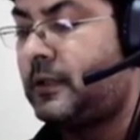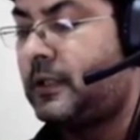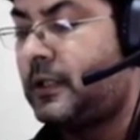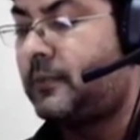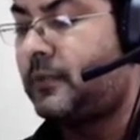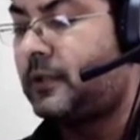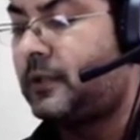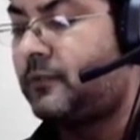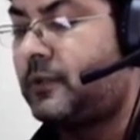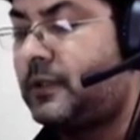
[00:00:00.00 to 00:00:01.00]
K plus
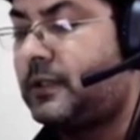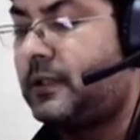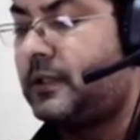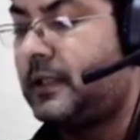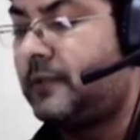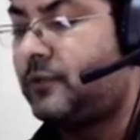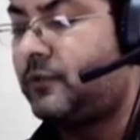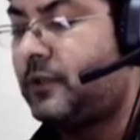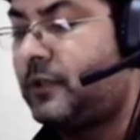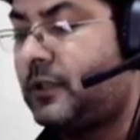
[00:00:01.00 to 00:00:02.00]
1 is left, so
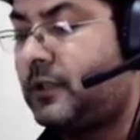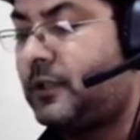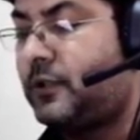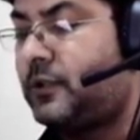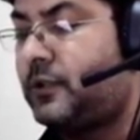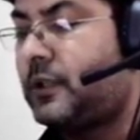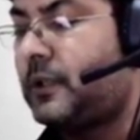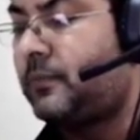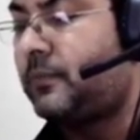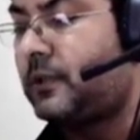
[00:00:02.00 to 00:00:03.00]
we can reduce
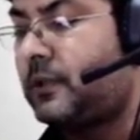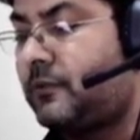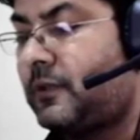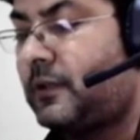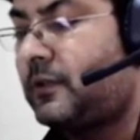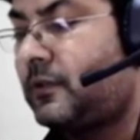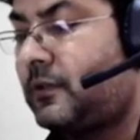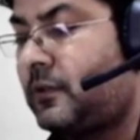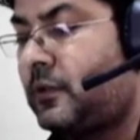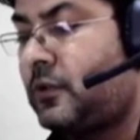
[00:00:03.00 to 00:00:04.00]
K plus 1.
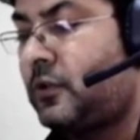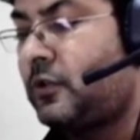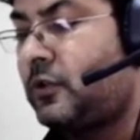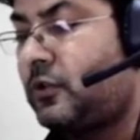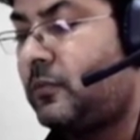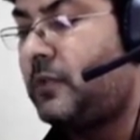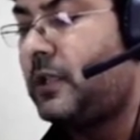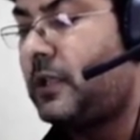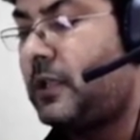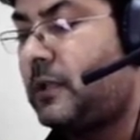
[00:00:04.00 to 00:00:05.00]
So
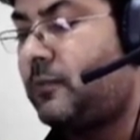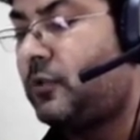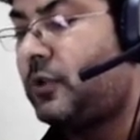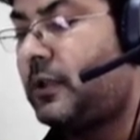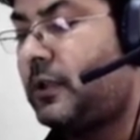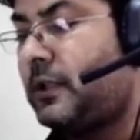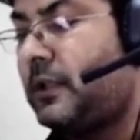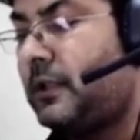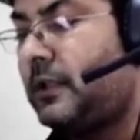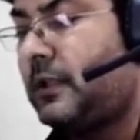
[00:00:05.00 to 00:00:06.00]
B upon D
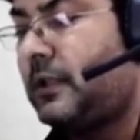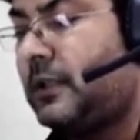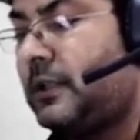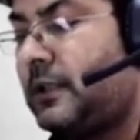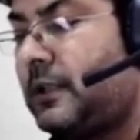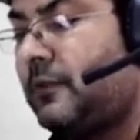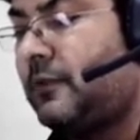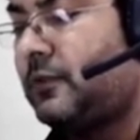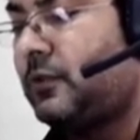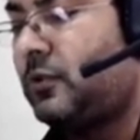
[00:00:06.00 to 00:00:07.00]
is
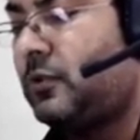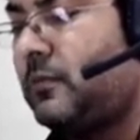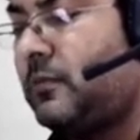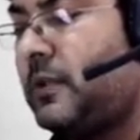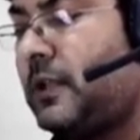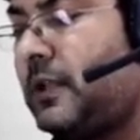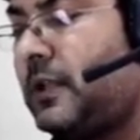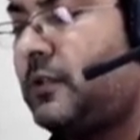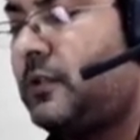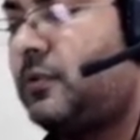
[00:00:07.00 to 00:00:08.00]
equals to B
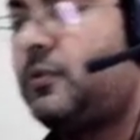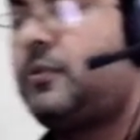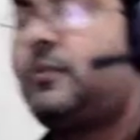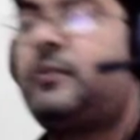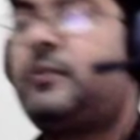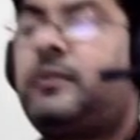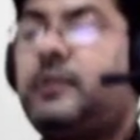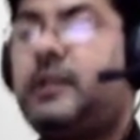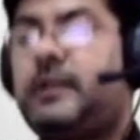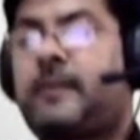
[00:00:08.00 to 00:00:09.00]
is to
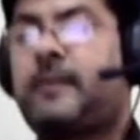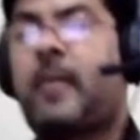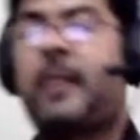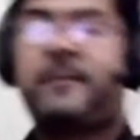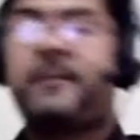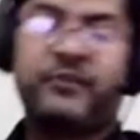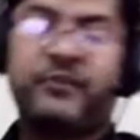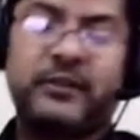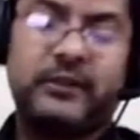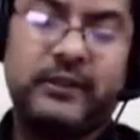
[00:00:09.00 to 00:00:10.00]
D.
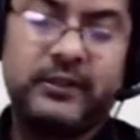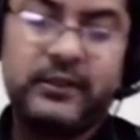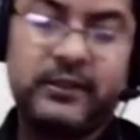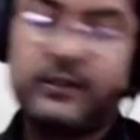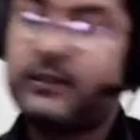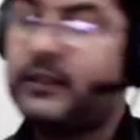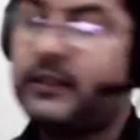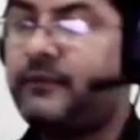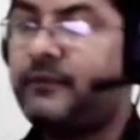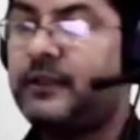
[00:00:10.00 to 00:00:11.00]
Clear? This is the
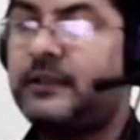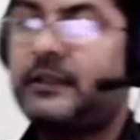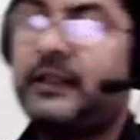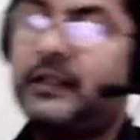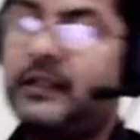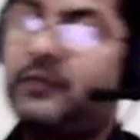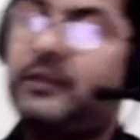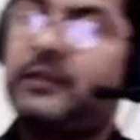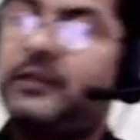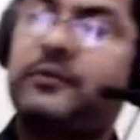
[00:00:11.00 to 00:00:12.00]
left hand side. Now
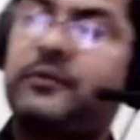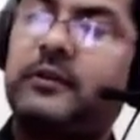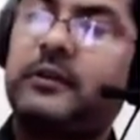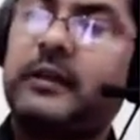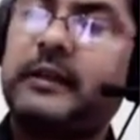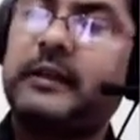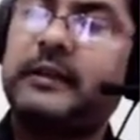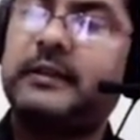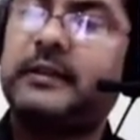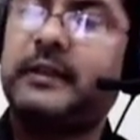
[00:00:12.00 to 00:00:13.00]
let us solve the right
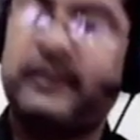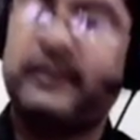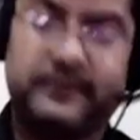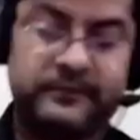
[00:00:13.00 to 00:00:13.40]
hand side.